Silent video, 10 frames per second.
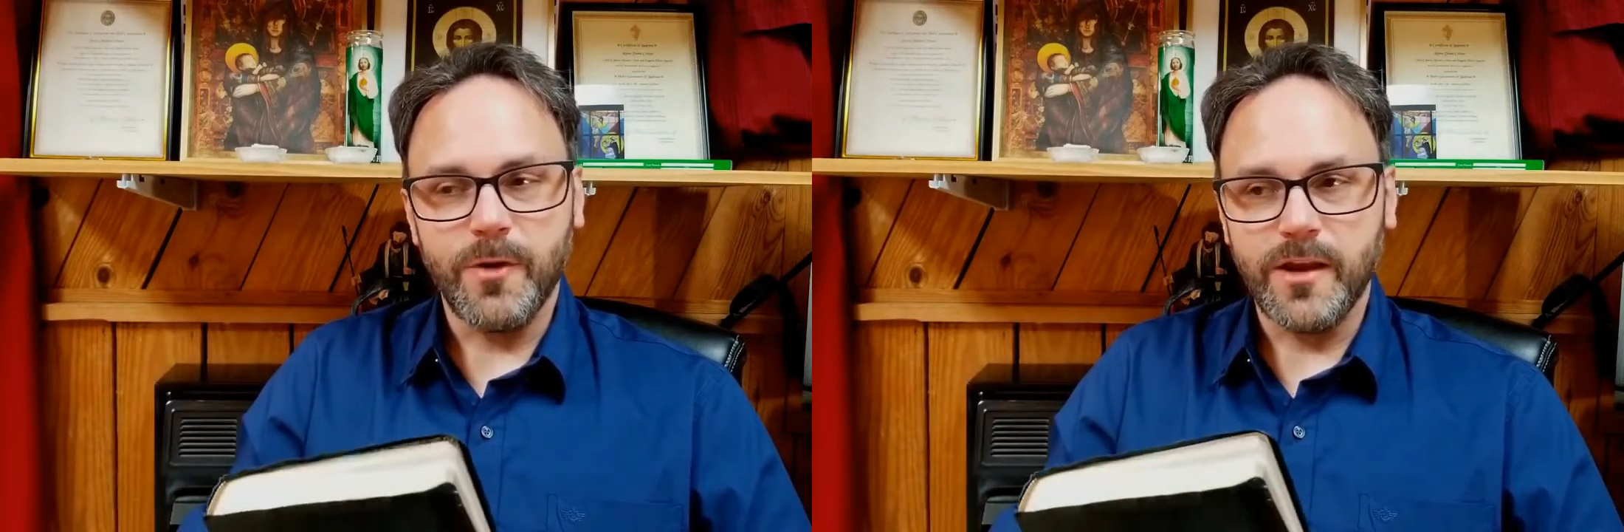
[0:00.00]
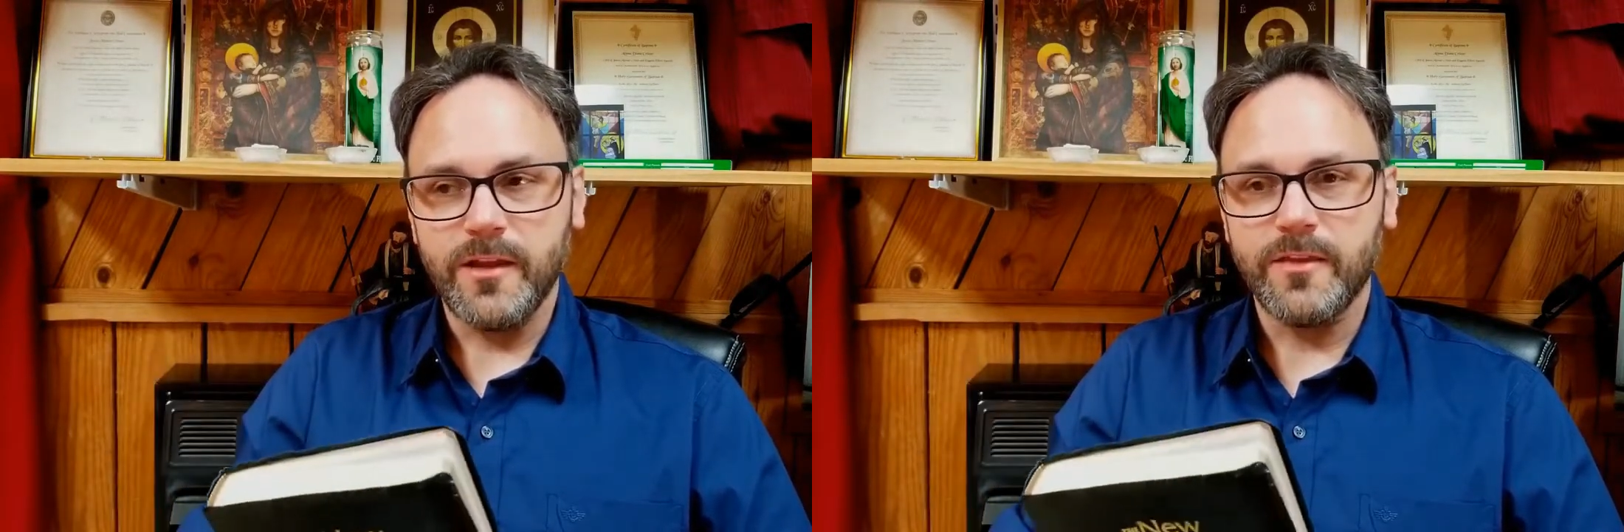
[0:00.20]

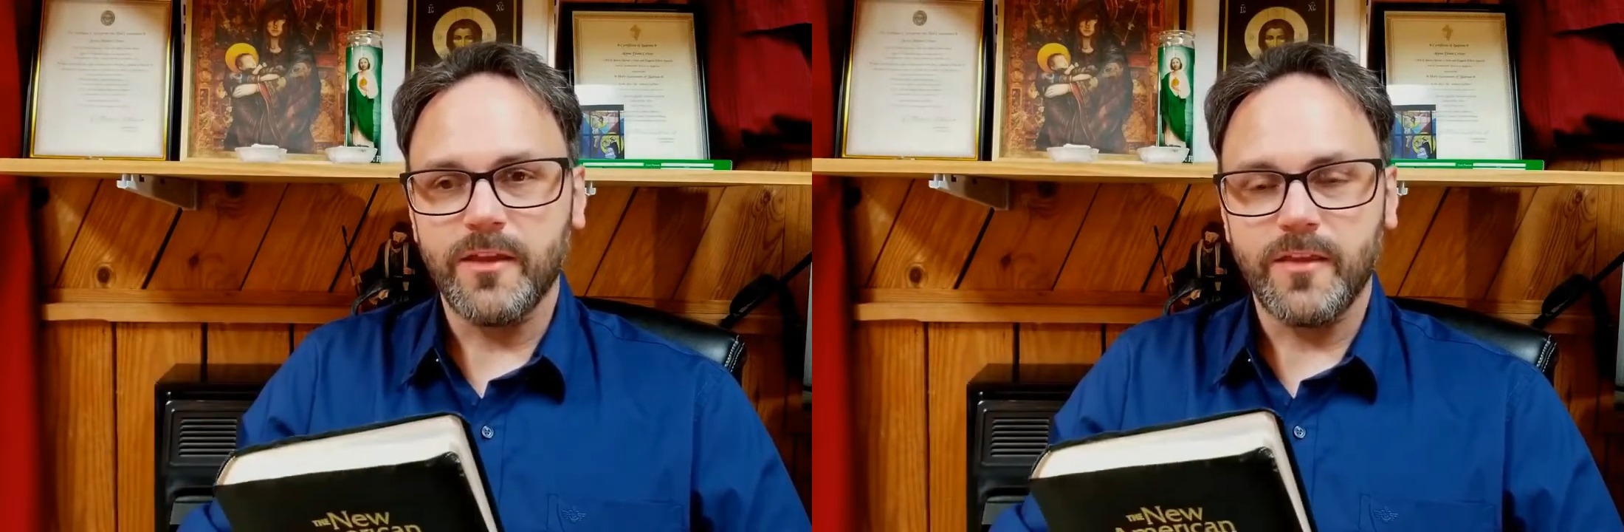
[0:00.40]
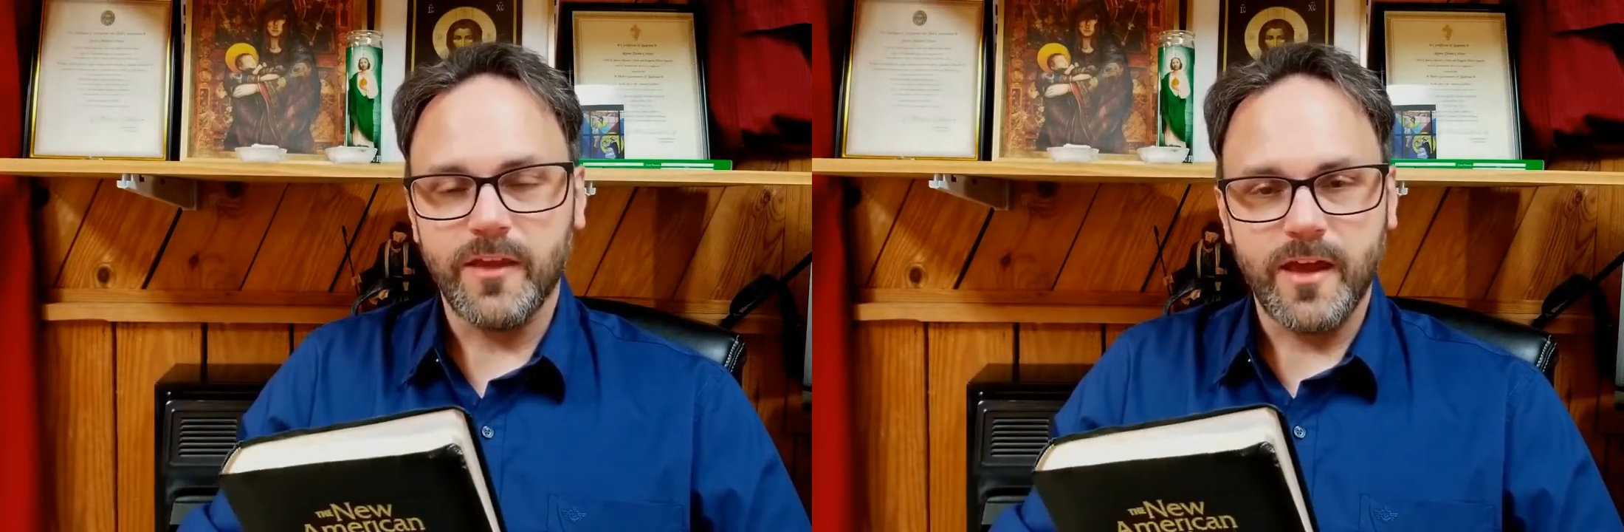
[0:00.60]

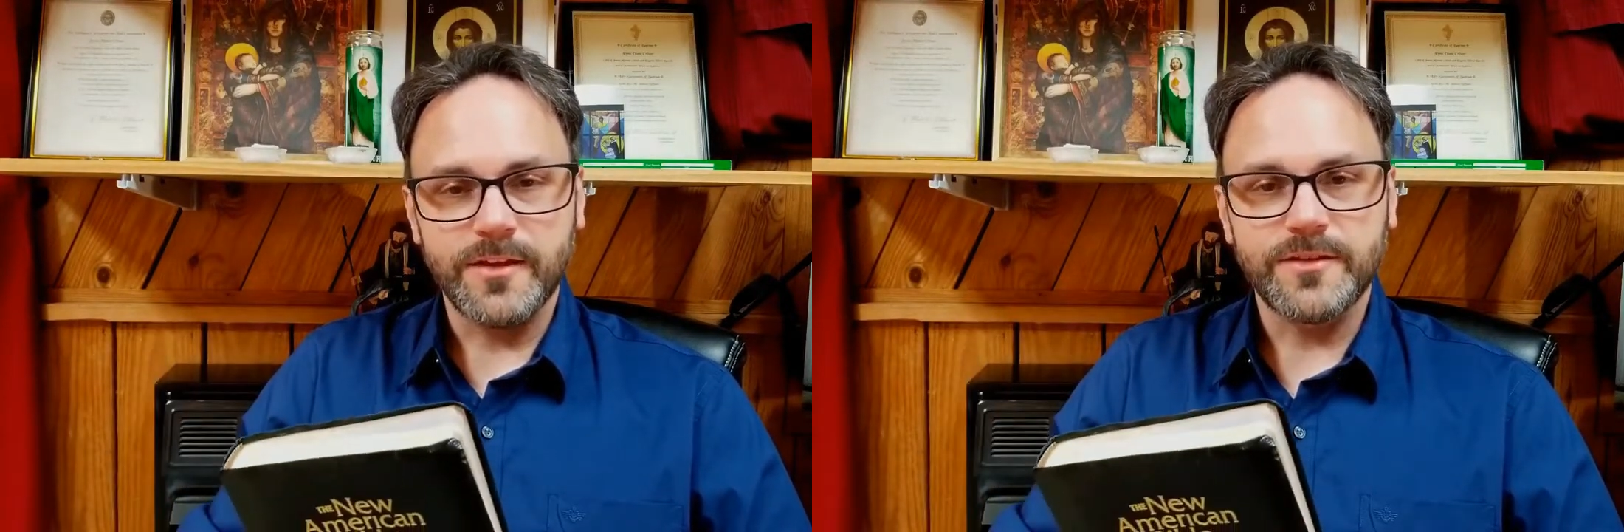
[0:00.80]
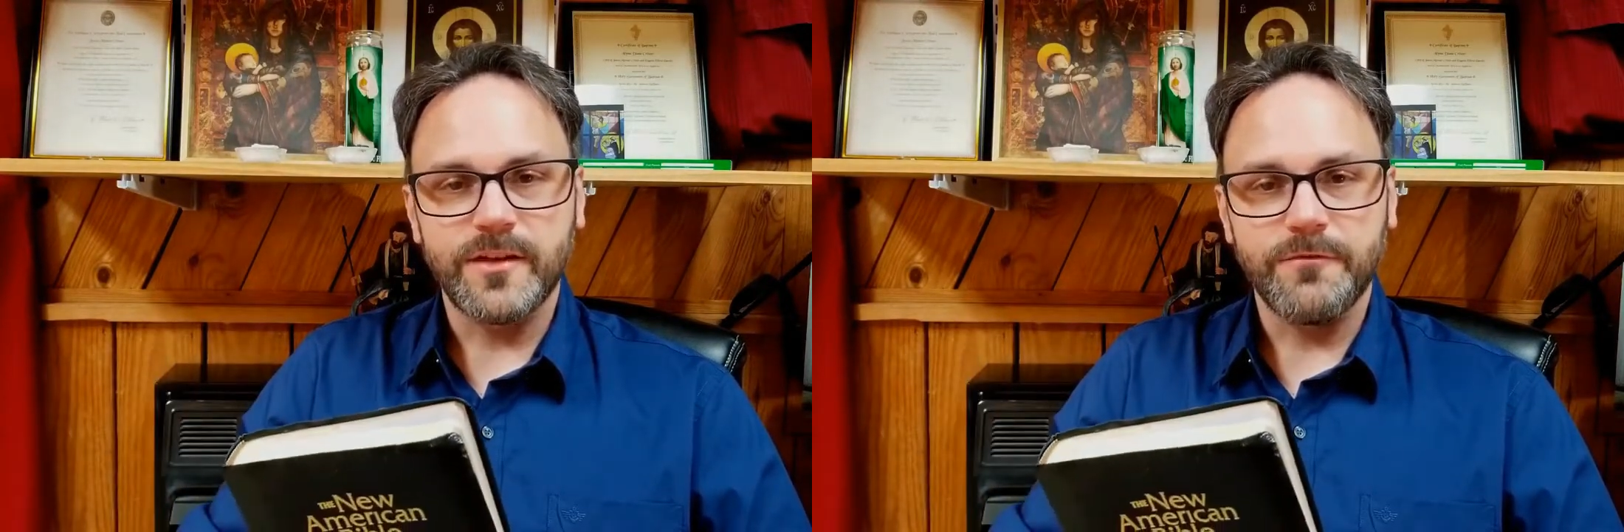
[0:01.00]
wedding and the
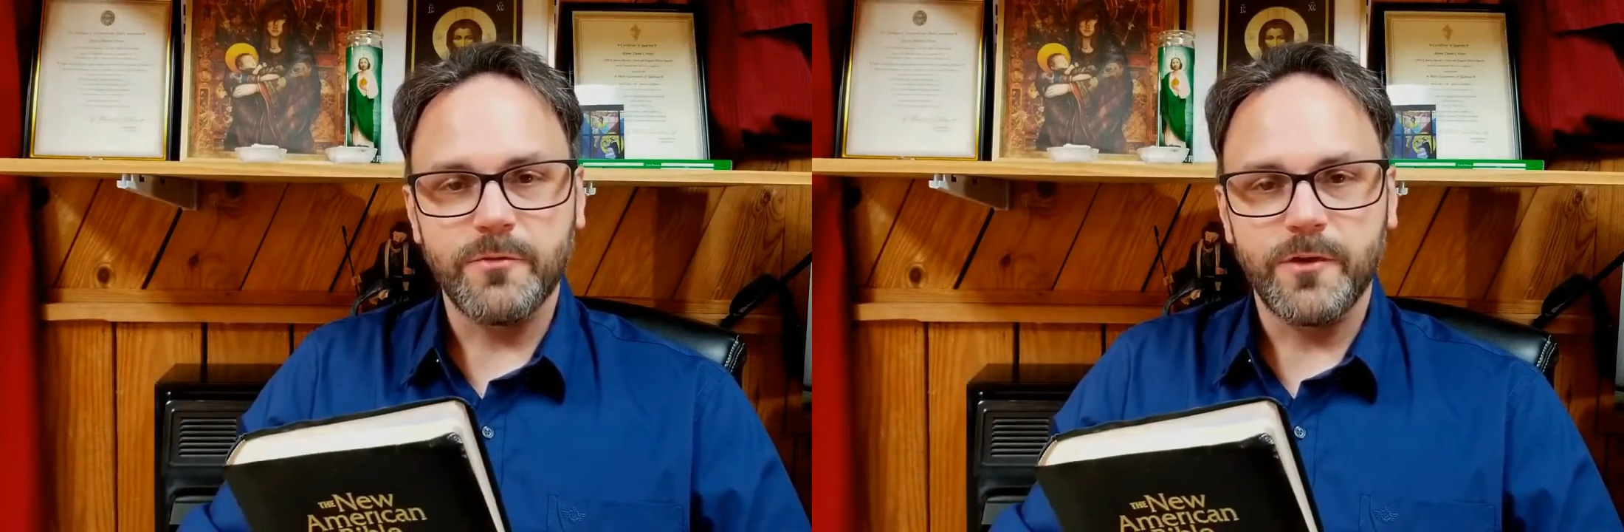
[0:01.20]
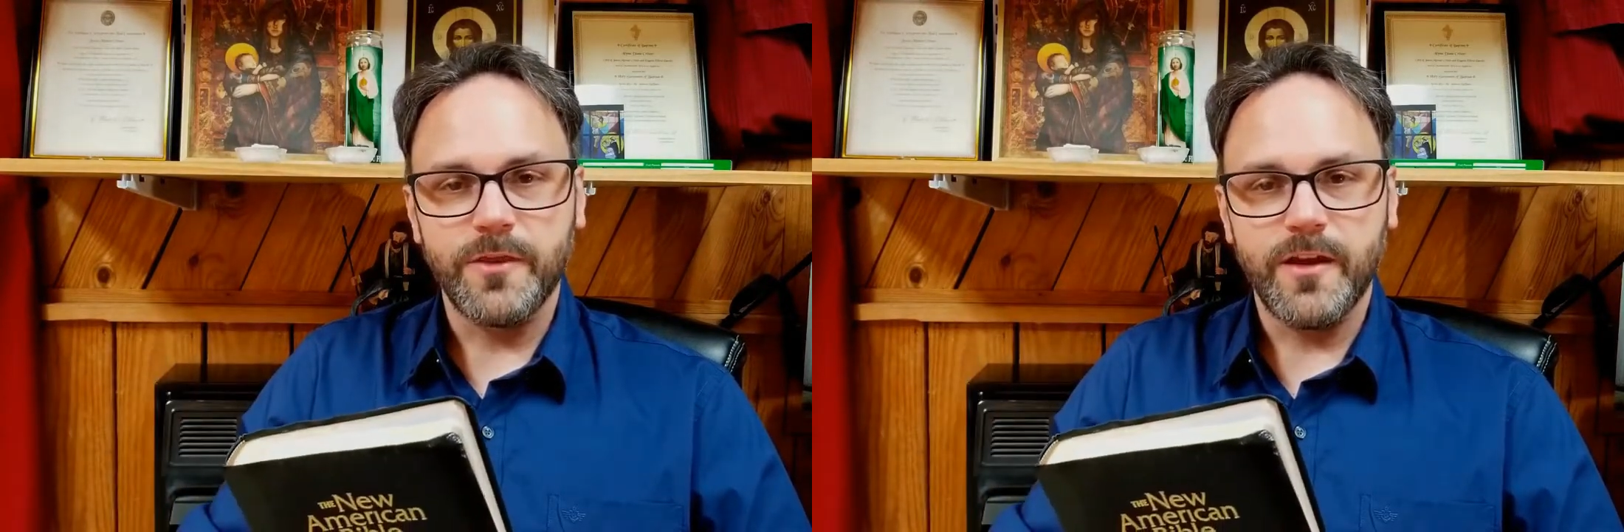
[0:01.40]
guests and
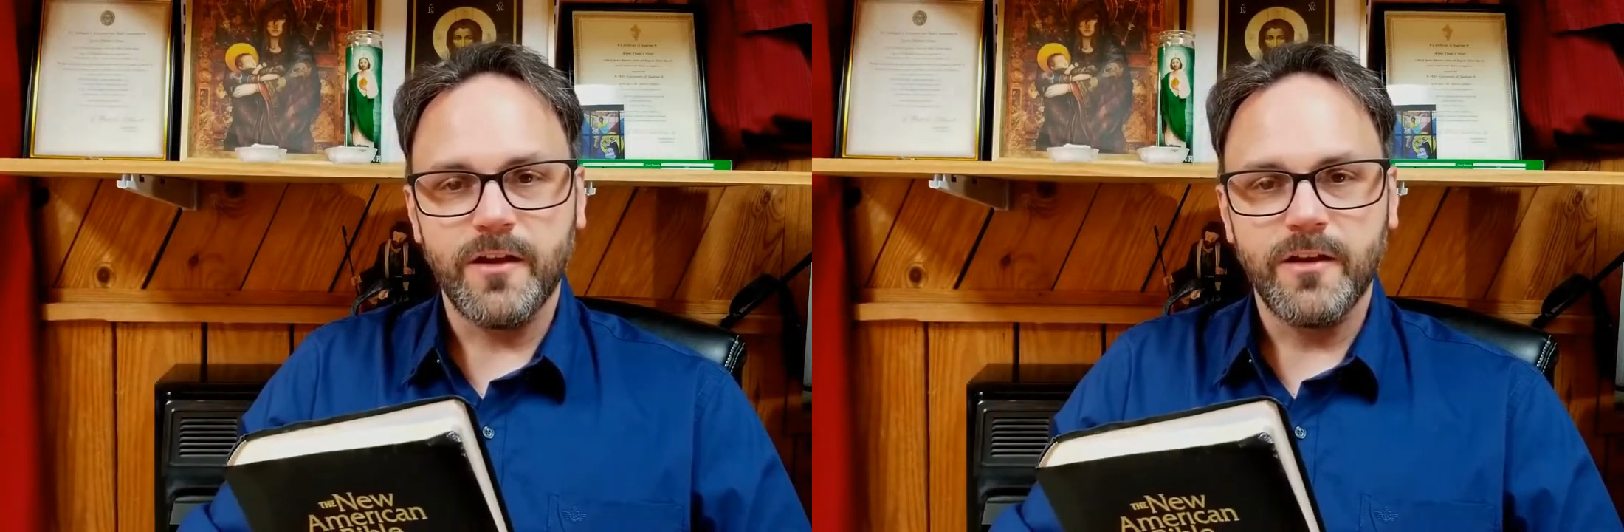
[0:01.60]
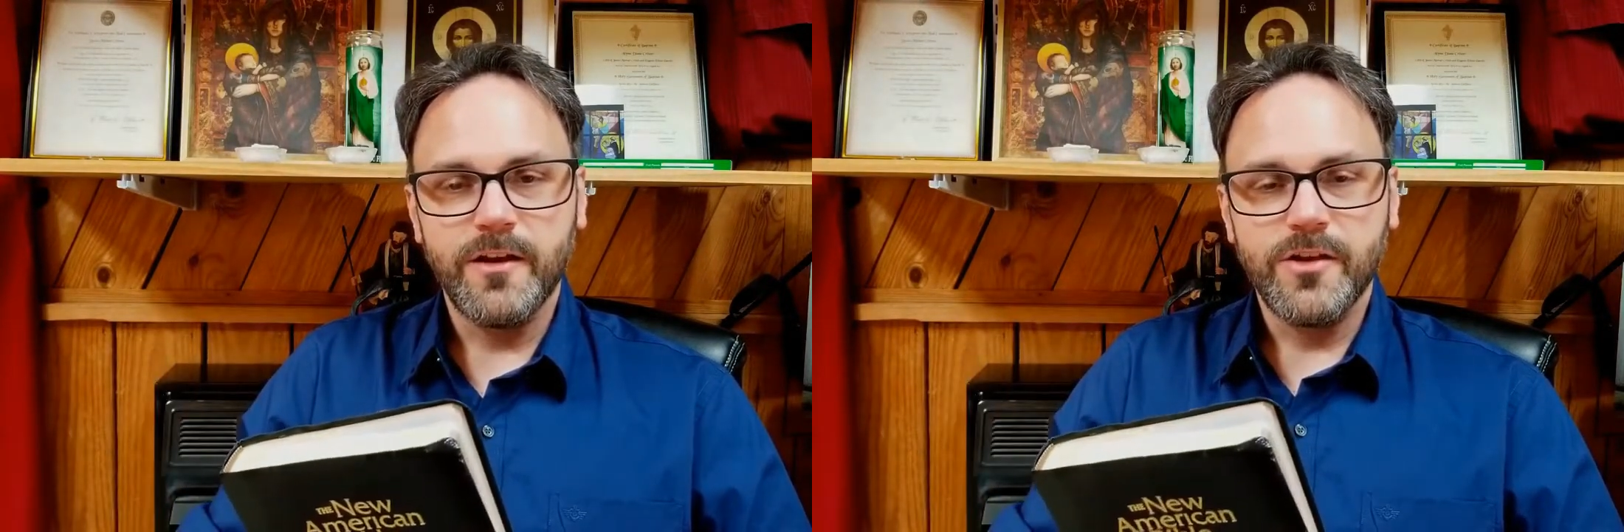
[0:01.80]
everyone
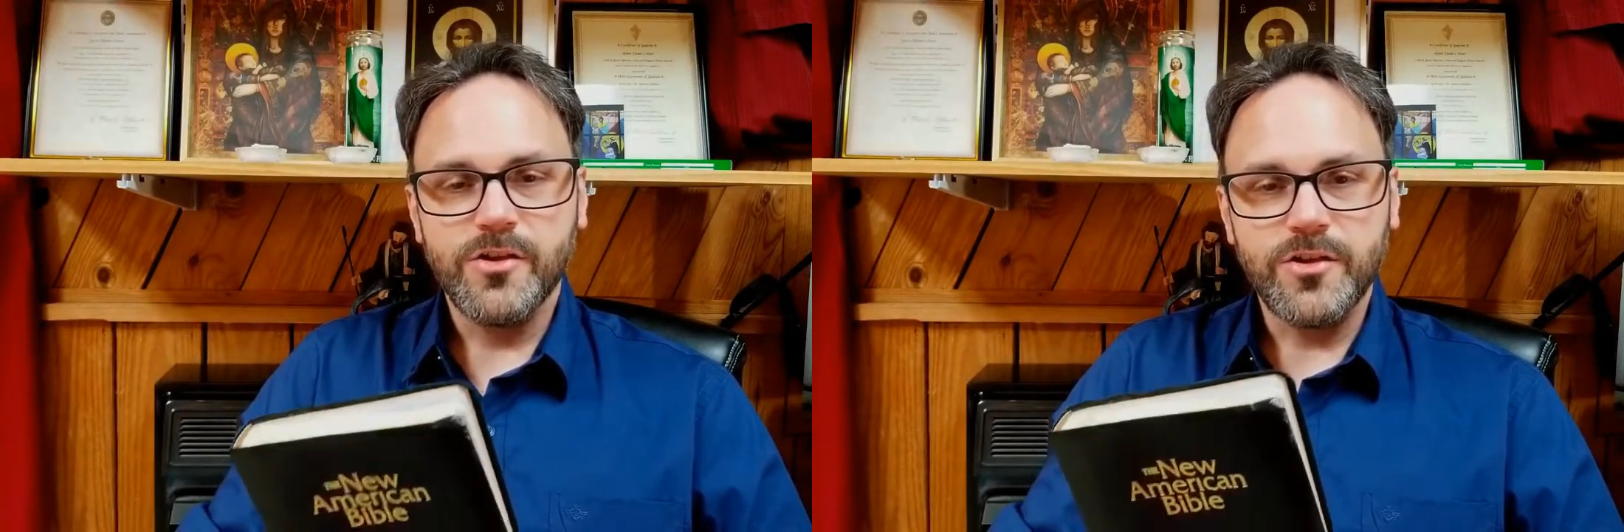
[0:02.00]
there.